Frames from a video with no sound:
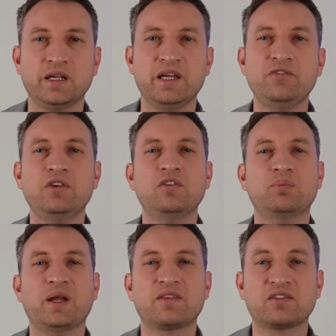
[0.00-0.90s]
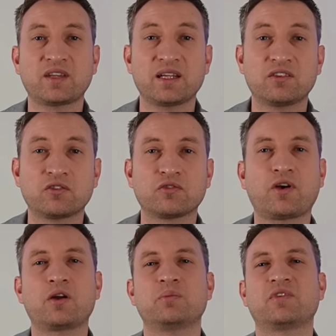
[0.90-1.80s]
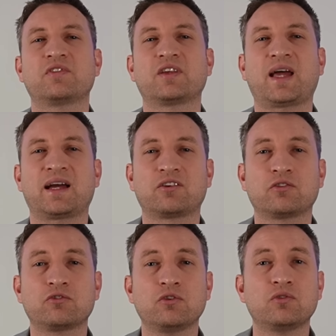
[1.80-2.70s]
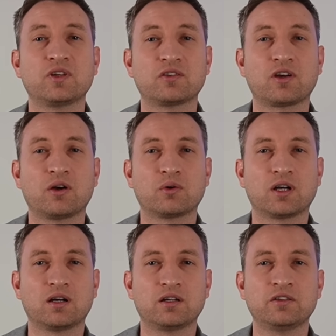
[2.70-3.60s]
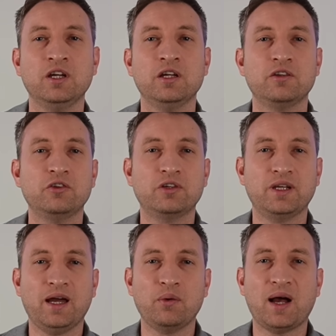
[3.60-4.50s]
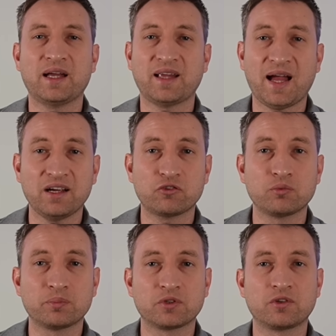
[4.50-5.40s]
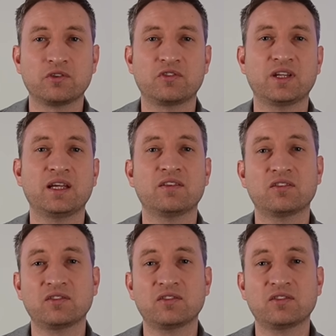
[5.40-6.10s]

If you display the status of Home Assistant add-ons using a tile card, you can now add action buttons to either